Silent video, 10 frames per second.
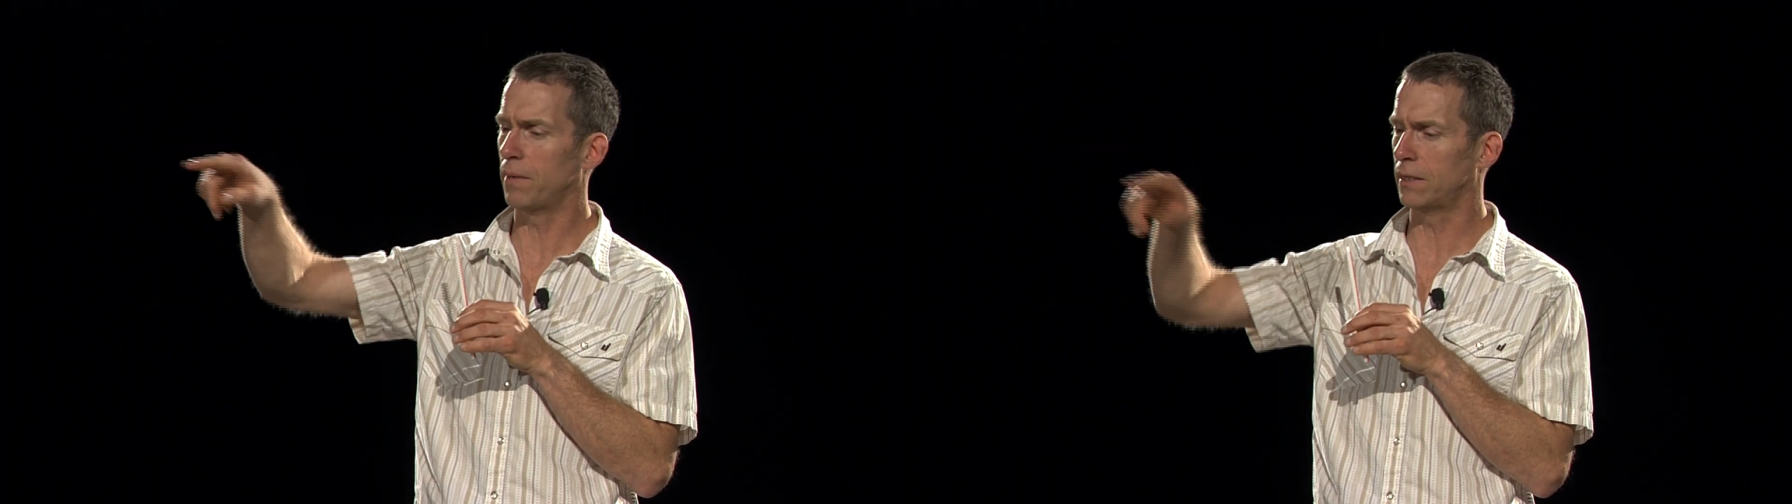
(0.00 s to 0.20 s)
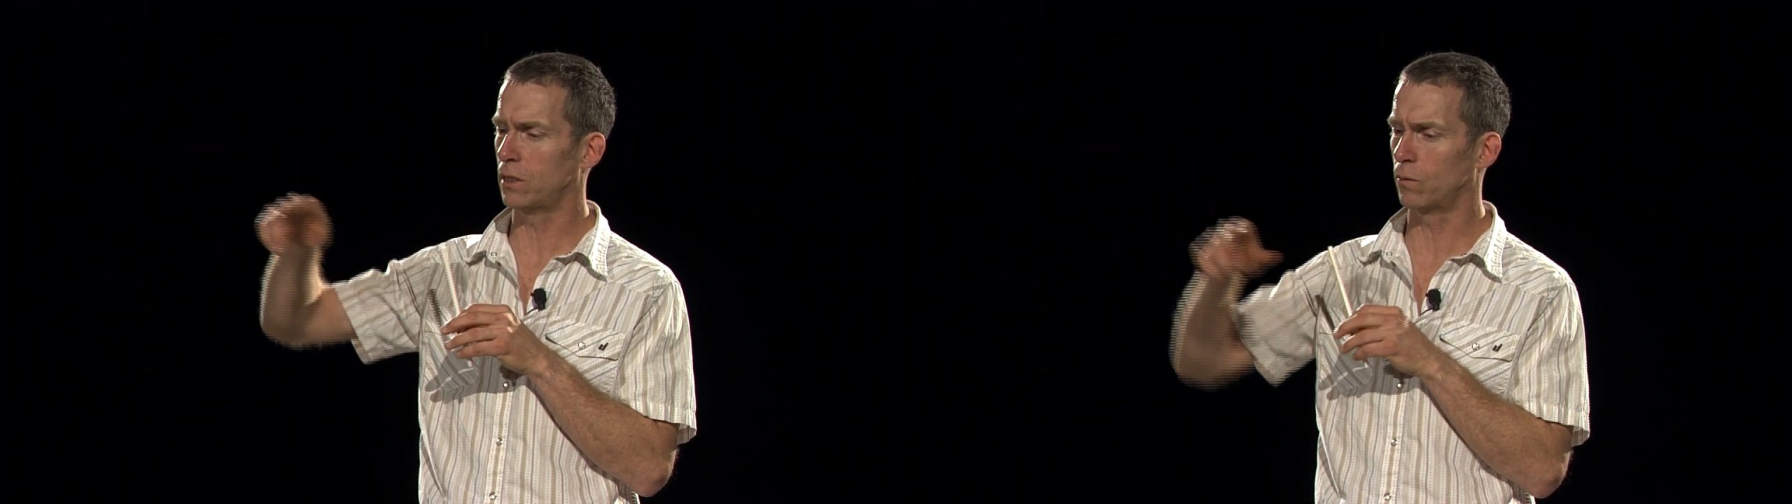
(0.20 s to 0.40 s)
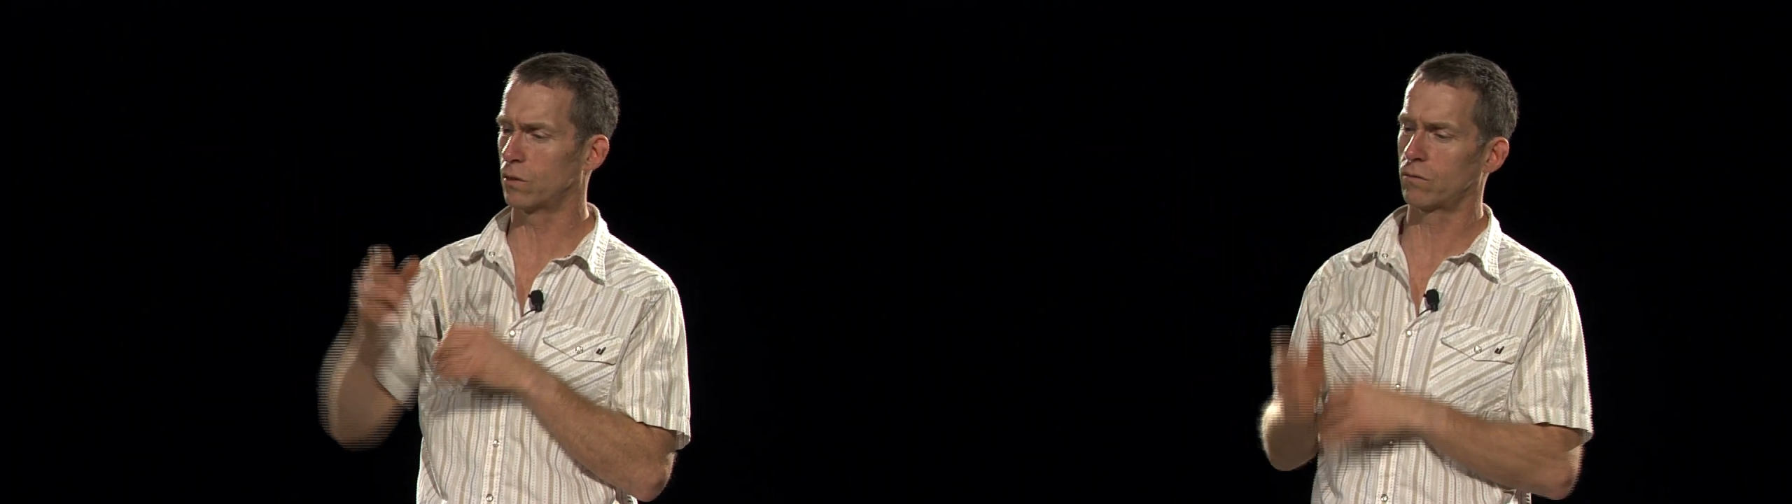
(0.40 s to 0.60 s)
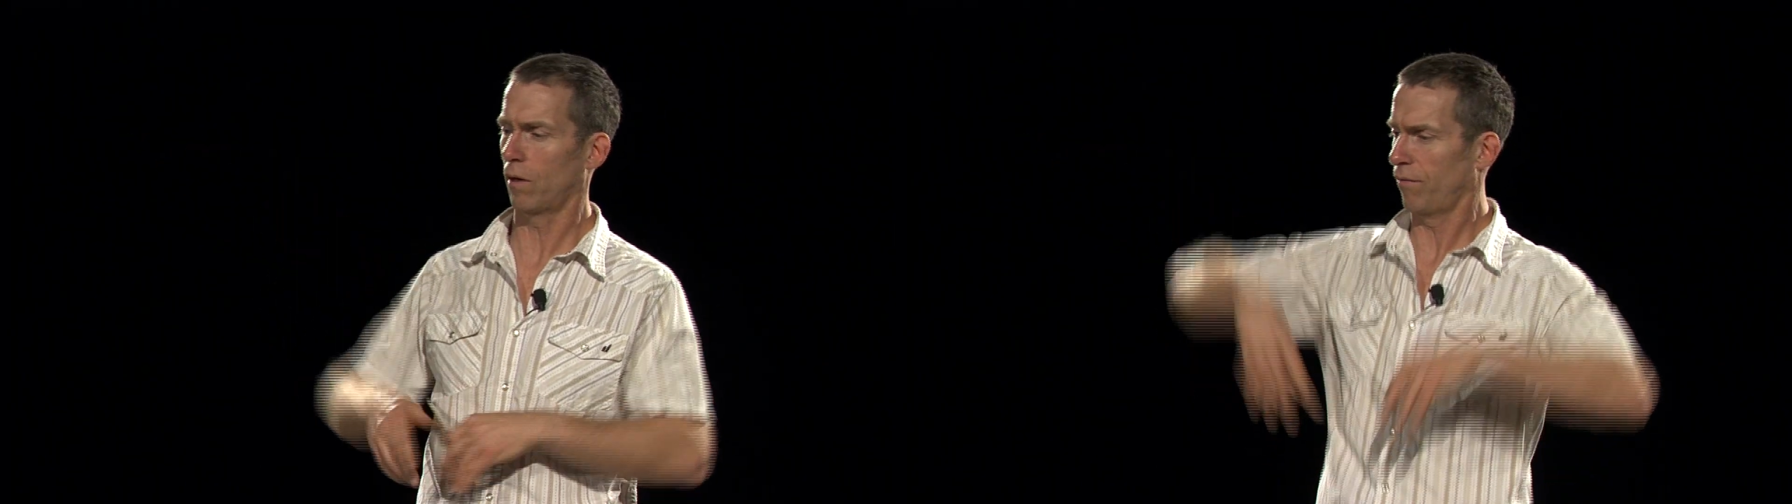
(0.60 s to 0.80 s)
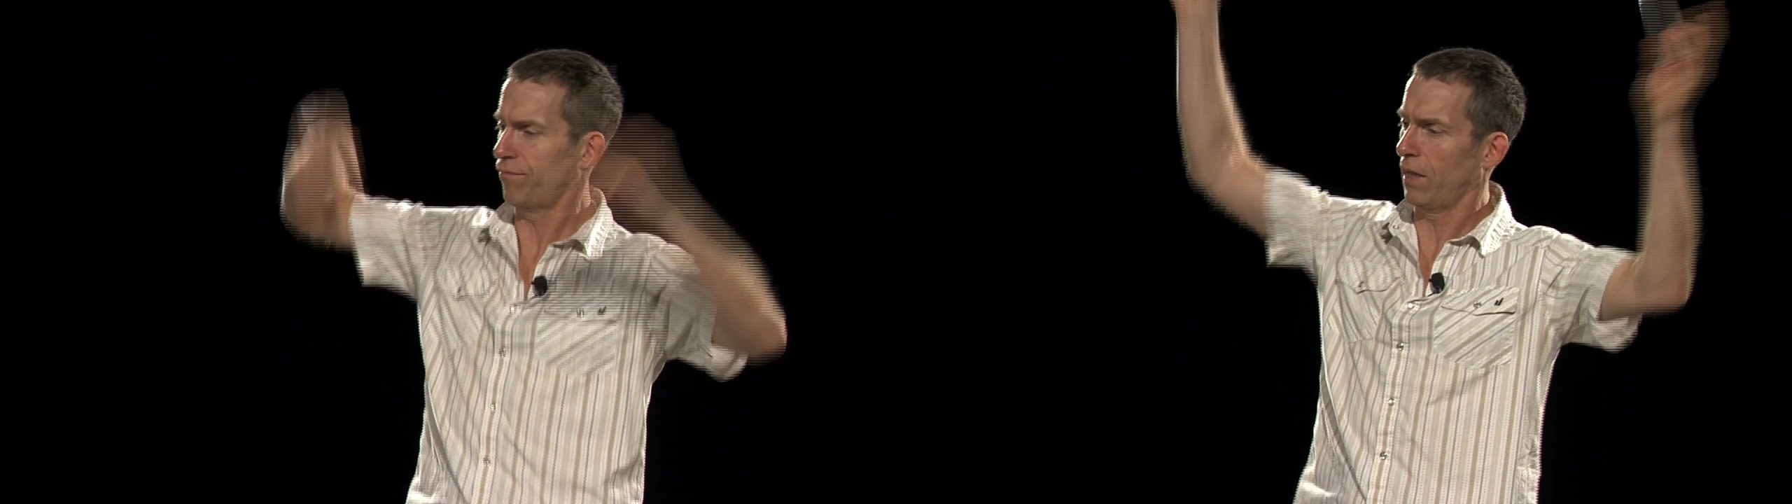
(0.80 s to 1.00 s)
and she was
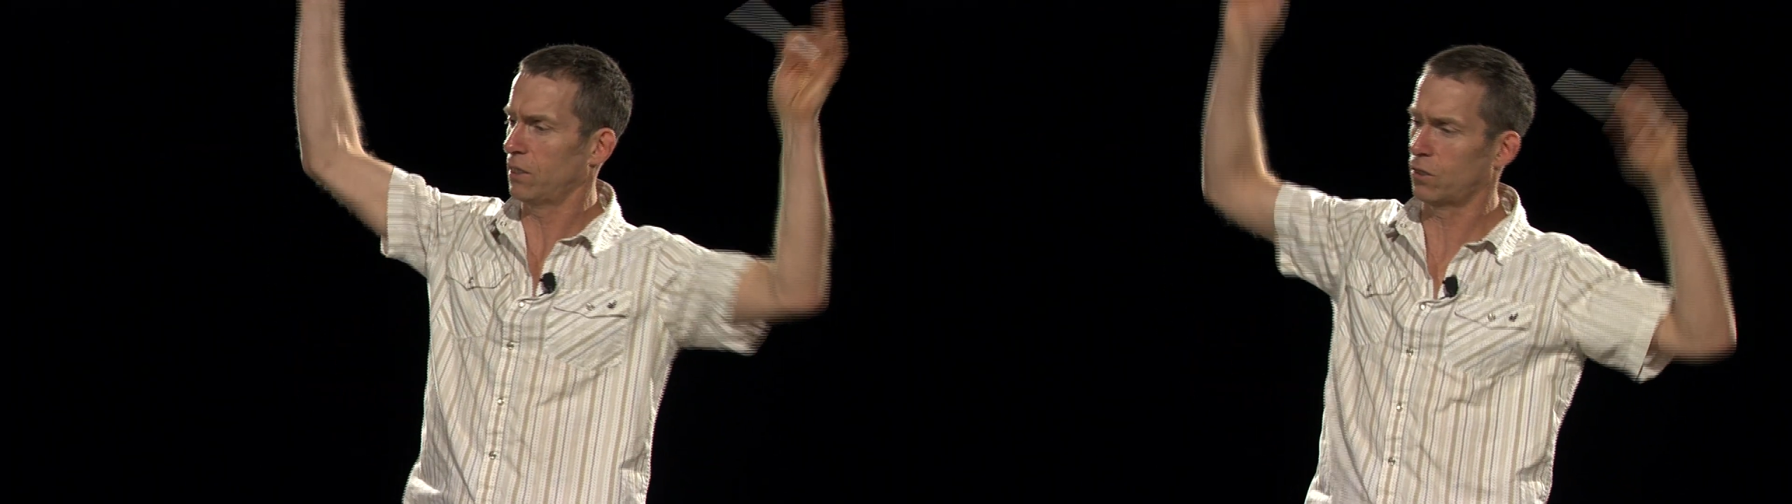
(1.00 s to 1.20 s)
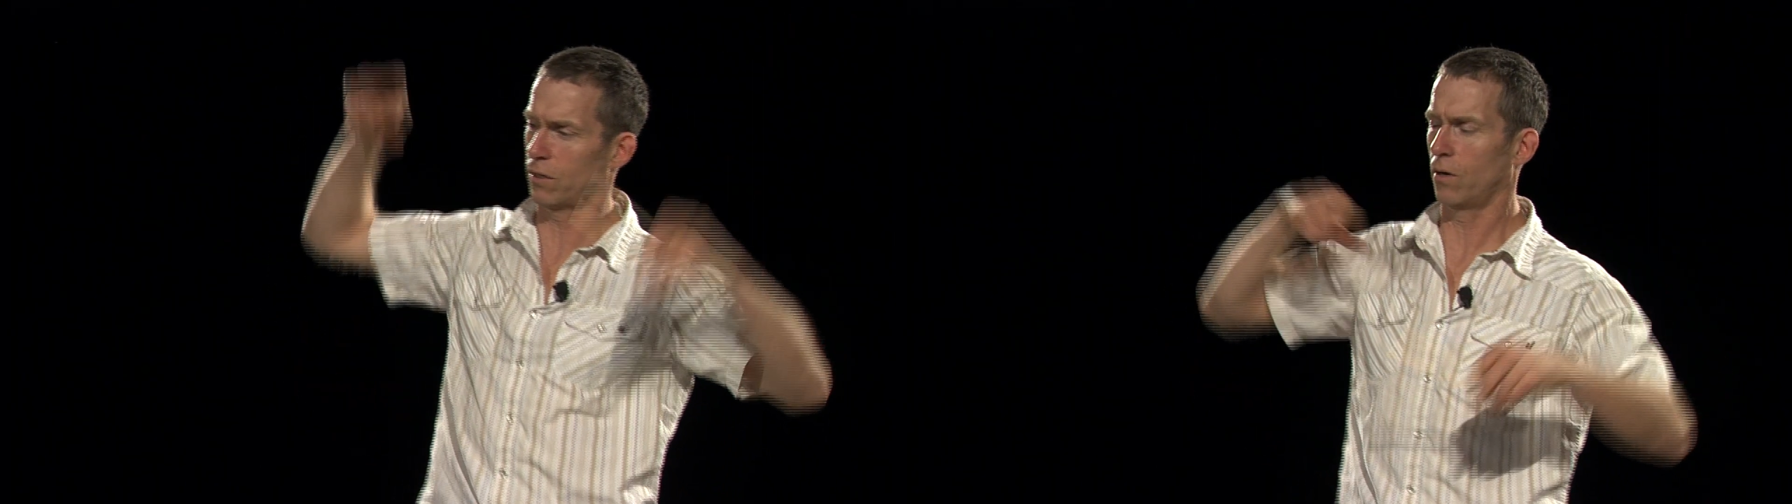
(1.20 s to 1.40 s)
all flustered,